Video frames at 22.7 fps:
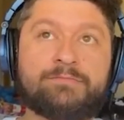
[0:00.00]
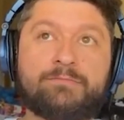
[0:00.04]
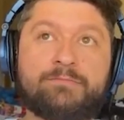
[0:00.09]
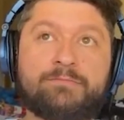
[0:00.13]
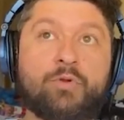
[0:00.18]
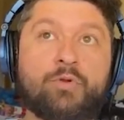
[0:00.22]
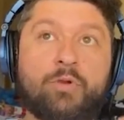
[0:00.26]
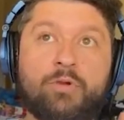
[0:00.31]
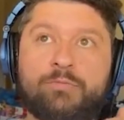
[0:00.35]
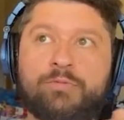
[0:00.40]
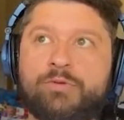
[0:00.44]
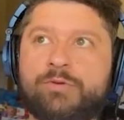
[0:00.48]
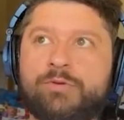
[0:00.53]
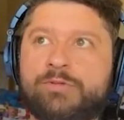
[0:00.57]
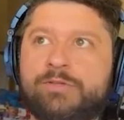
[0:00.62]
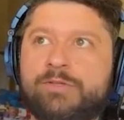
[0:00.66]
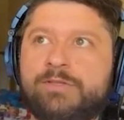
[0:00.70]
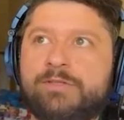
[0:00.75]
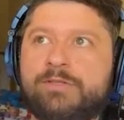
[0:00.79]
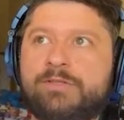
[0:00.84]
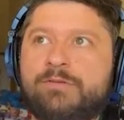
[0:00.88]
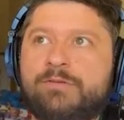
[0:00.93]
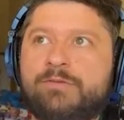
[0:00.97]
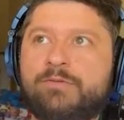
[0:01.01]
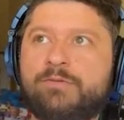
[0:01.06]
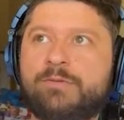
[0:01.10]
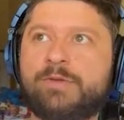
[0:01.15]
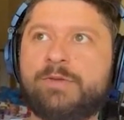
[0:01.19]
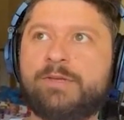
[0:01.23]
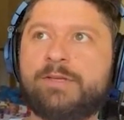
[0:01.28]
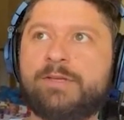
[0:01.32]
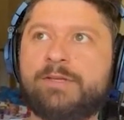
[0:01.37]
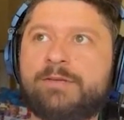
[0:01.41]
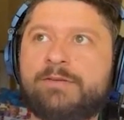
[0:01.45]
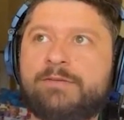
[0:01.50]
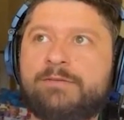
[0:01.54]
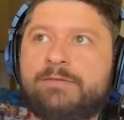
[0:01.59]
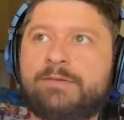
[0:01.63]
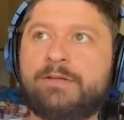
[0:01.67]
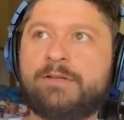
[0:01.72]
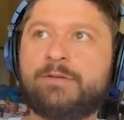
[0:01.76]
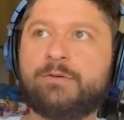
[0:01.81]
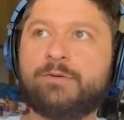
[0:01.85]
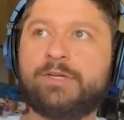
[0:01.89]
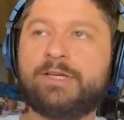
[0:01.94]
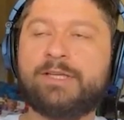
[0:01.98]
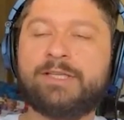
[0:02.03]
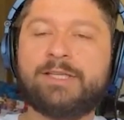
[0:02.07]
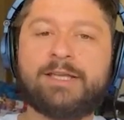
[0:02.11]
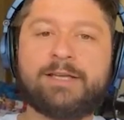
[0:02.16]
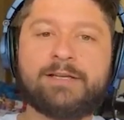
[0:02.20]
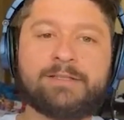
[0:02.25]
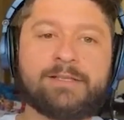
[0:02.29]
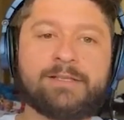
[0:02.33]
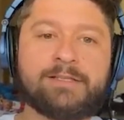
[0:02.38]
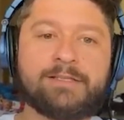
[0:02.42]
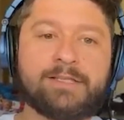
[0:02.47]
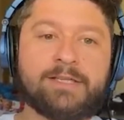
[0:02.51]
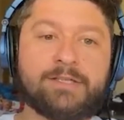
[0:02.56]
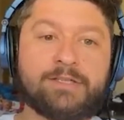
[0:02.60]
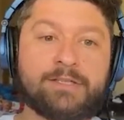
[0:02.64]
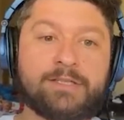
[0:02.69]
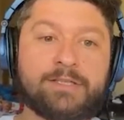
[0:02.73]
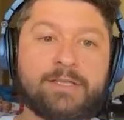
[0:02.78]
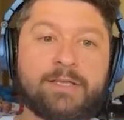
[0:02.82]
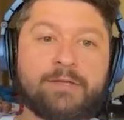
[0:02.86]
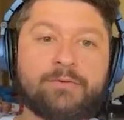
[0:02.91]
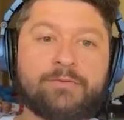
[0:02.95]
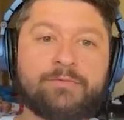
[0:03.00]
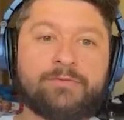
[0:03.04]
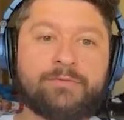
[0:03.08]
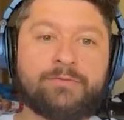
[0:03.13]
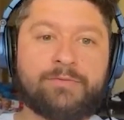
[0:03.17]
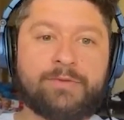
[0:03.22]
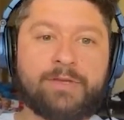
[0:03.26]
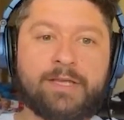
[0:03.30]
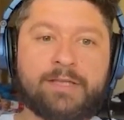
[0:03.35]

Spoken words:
block producers, to be including their transactions instead of